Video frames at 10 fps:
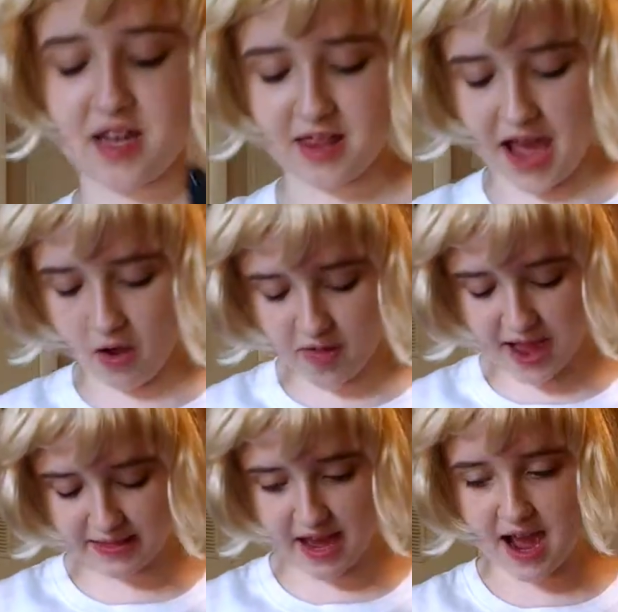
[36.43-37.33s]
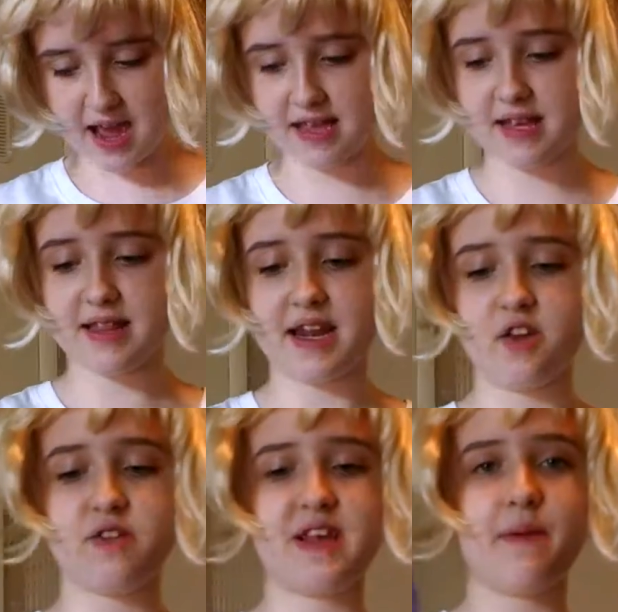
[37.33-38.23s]
did the outline in the eyes, and then I
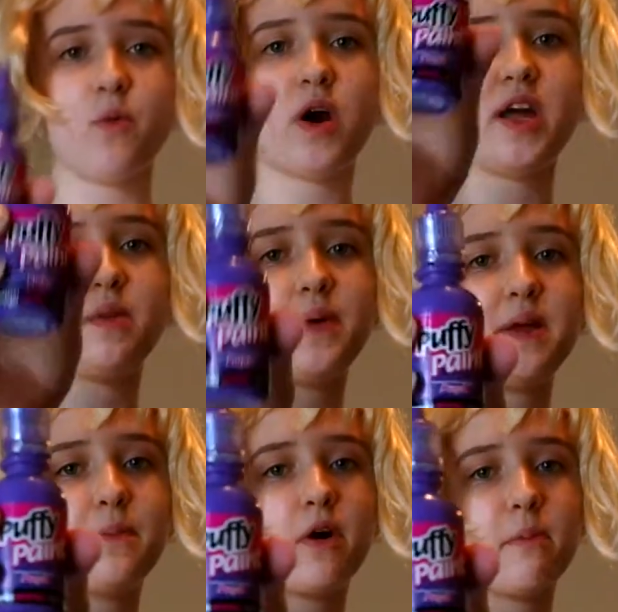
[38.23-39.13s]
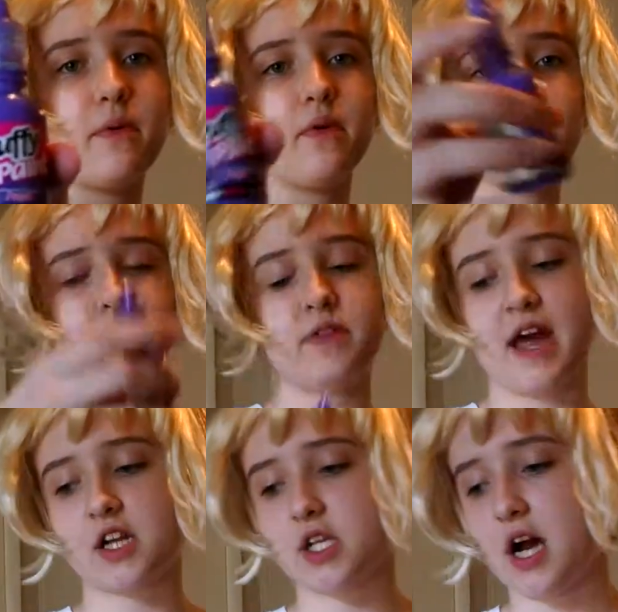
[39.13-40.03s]
used the same one but in purple to
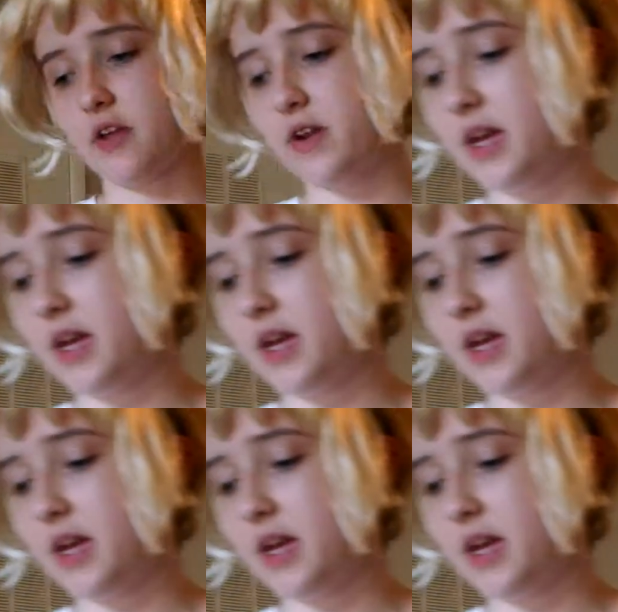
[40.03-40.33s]
actually color